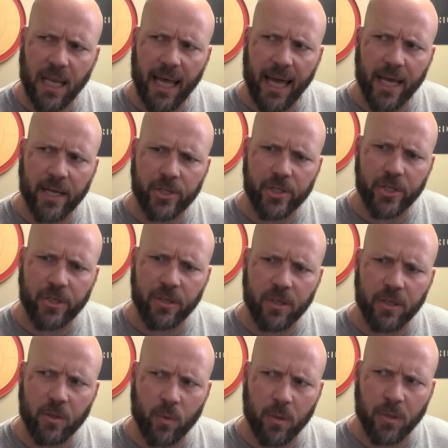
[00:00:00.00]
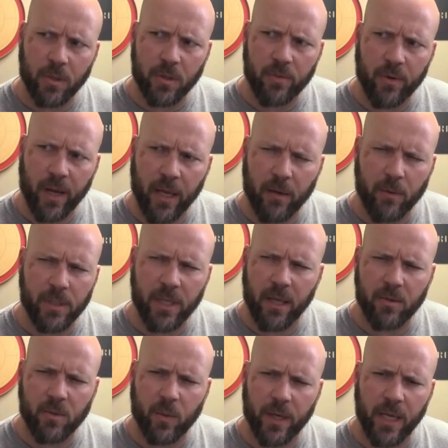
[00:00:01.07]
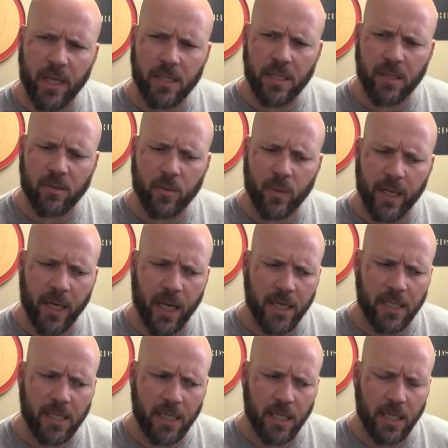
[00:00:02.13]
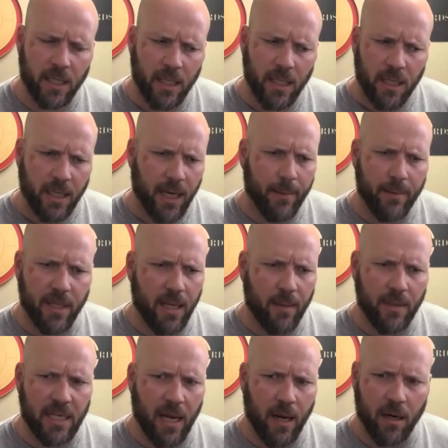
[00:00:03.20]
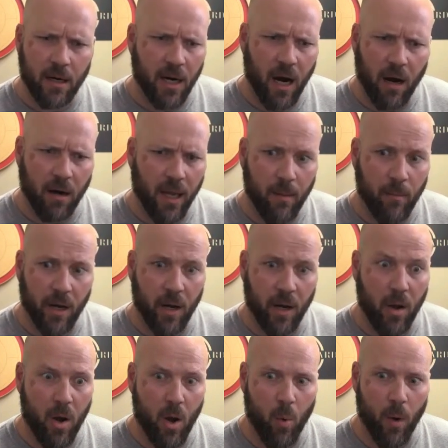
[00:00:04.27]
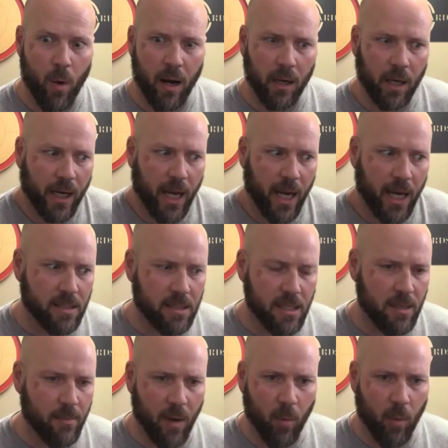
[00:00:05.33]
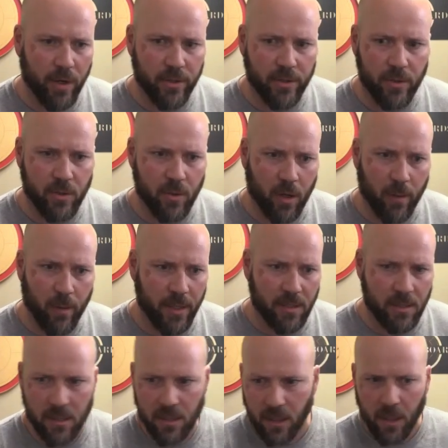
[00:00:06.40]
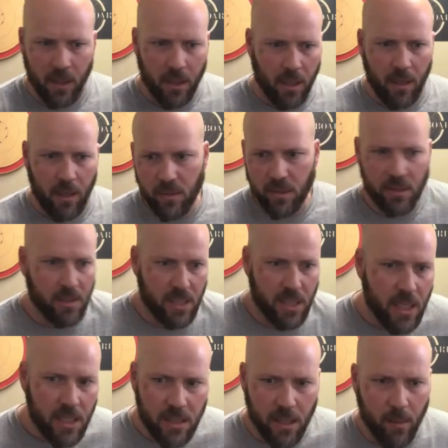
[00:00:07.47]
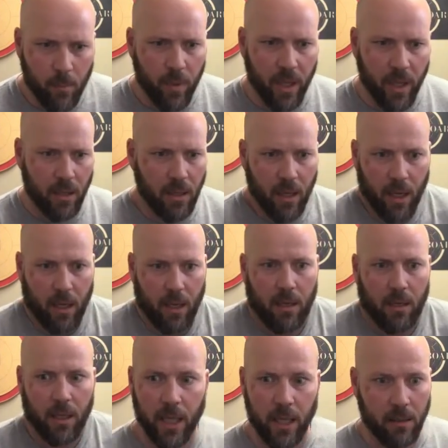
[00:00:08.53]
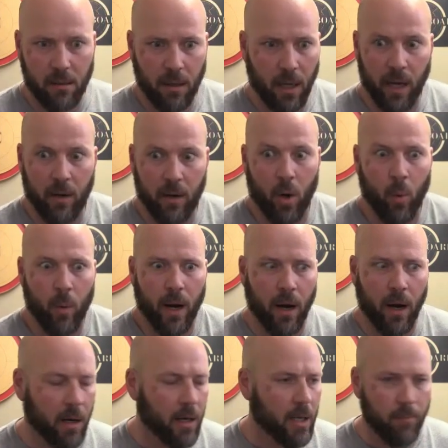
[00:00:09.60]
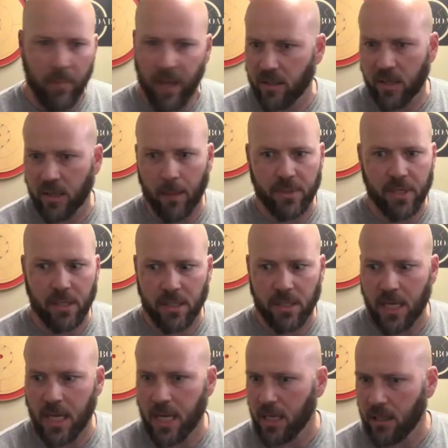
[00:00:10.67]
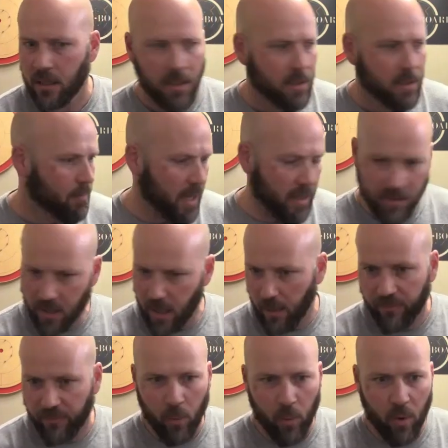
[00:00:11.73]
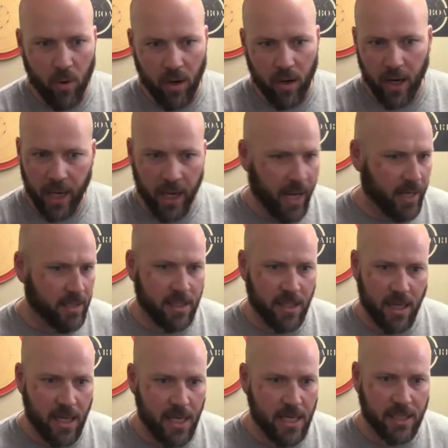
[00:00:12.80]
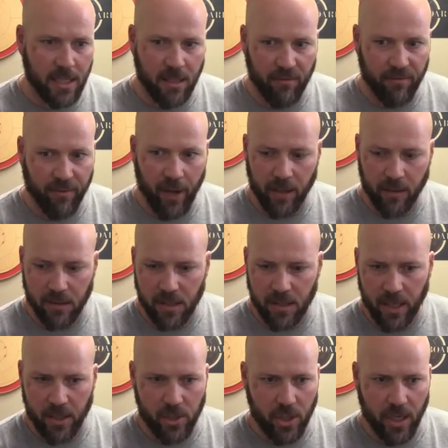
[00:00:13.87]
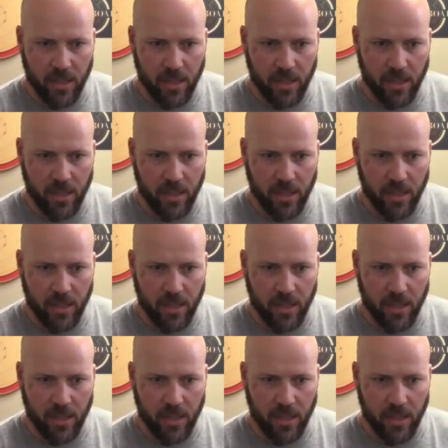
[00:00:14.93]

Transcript: the last year that the Worlds ran? It was either 2018 or 2019. A guy by the name of Darren Carr came out of nowhere. Like, I had seen him at one or two tournaments. He was decent, but like out of nowhere, made top 16, made the top four, and next thing he's in the finals against